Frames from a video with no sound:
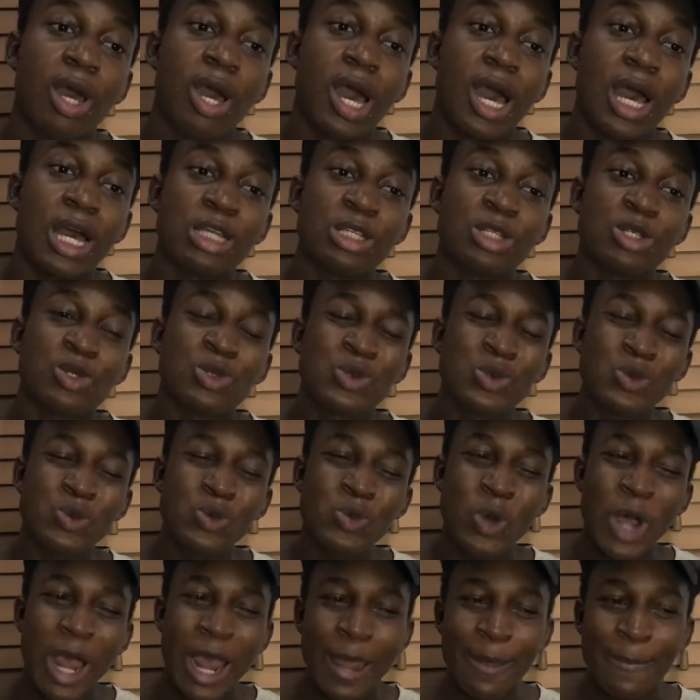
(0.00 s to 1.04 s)
and
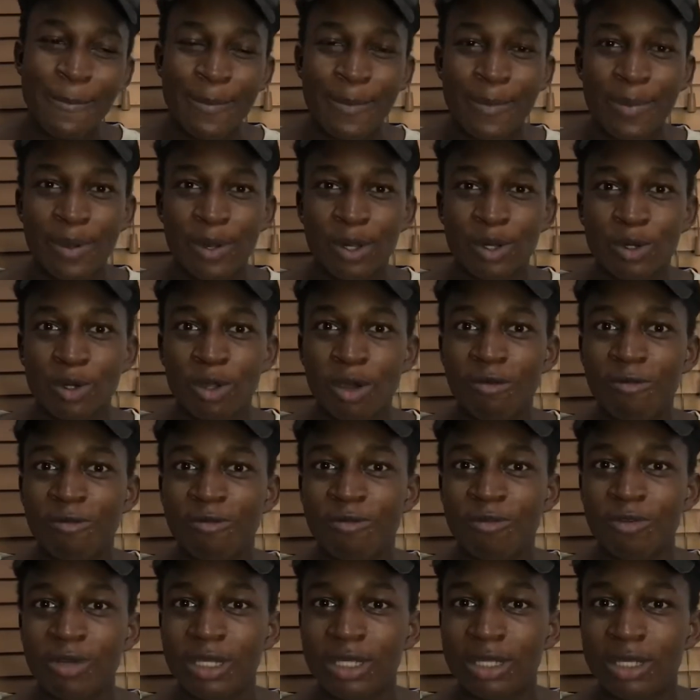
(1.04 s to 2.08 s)
swipe, not
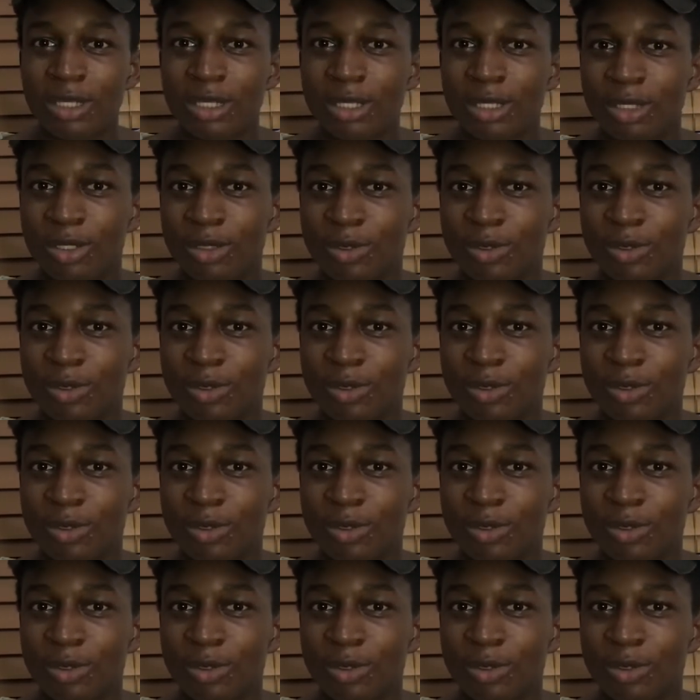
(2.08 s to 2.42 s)
fully,